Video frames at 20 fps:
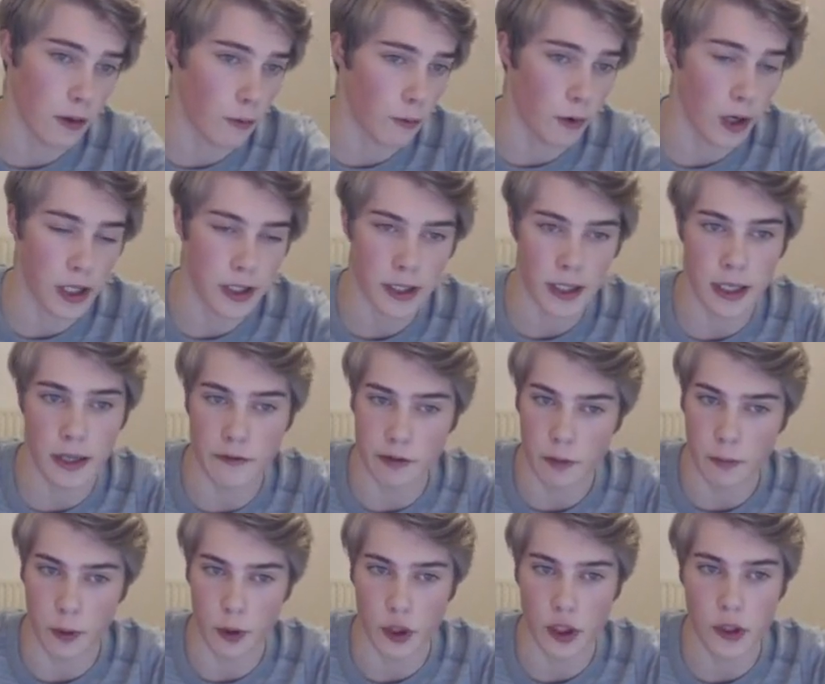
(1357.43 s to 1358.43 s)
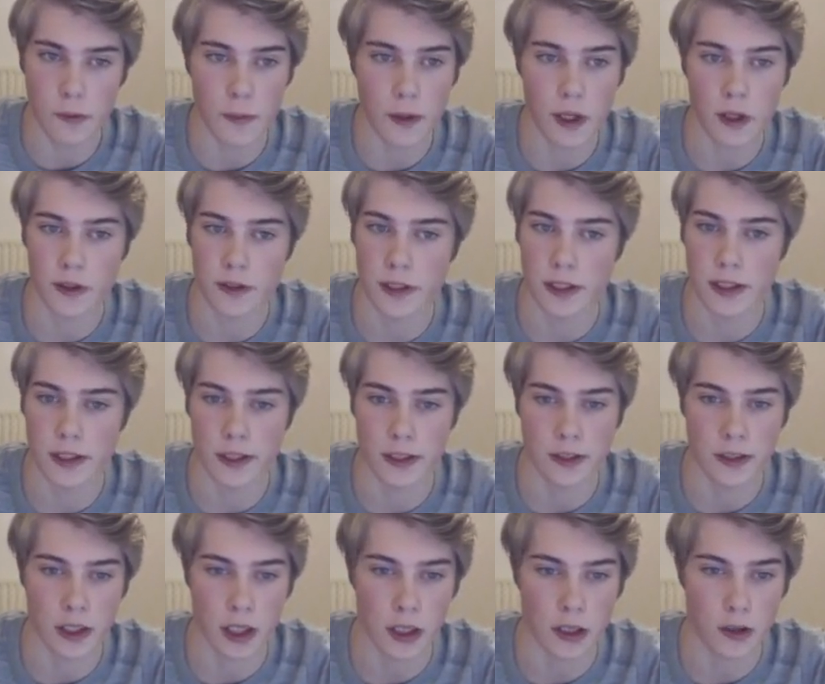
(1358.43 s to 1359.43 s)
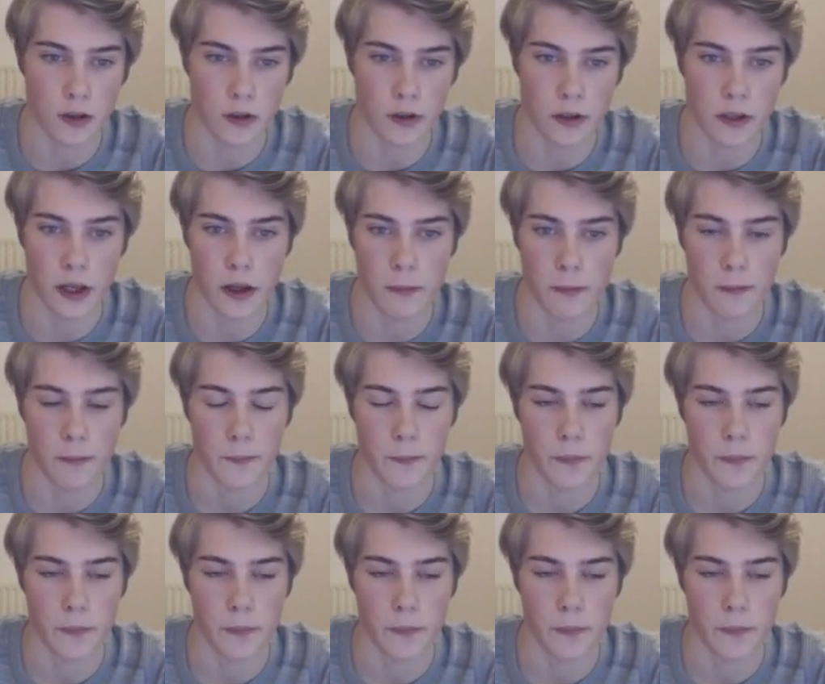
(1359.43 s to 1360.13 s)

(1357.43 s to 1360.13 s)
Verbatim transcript: White can never push because he's in check the whole time.